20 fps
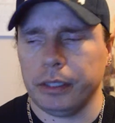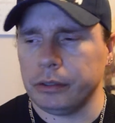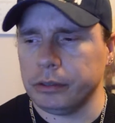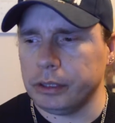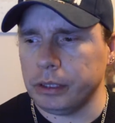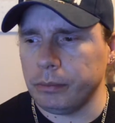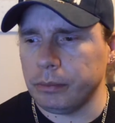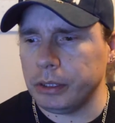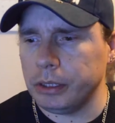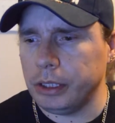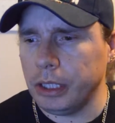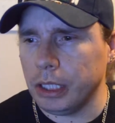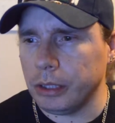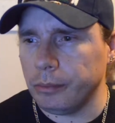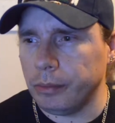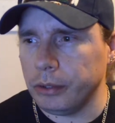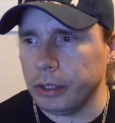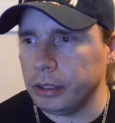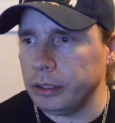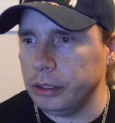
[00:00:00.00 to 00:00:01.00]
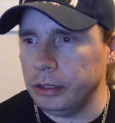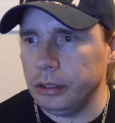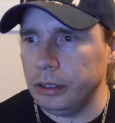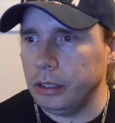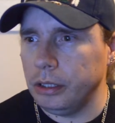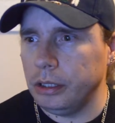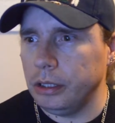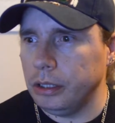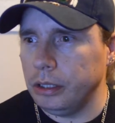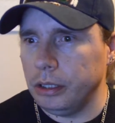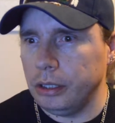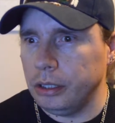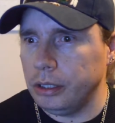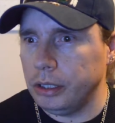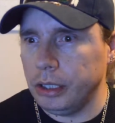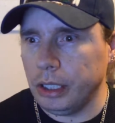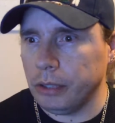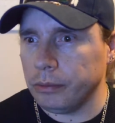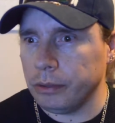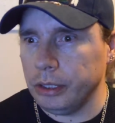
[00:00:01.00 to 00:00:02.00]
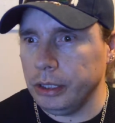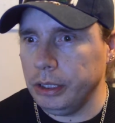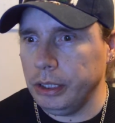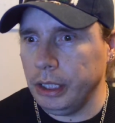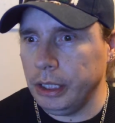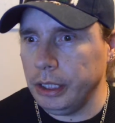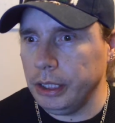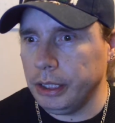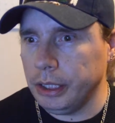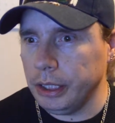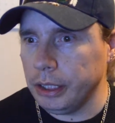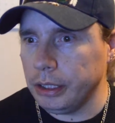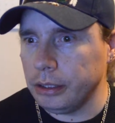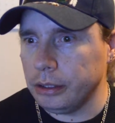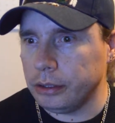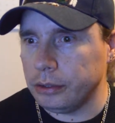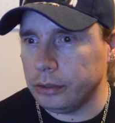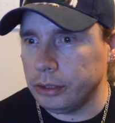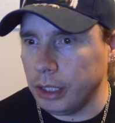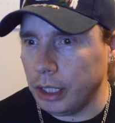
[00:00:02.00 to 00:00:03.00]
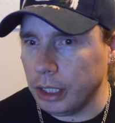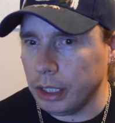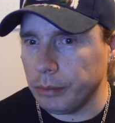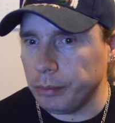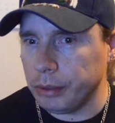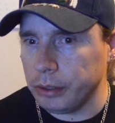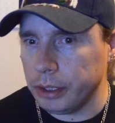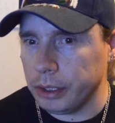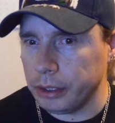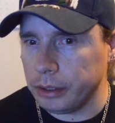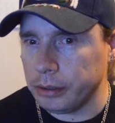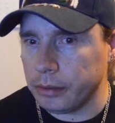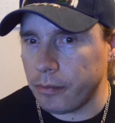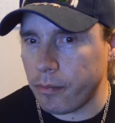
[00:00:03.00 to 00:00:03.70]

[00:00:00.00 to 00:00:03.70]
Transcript: out something to talk about, and then not really anything to talk about here.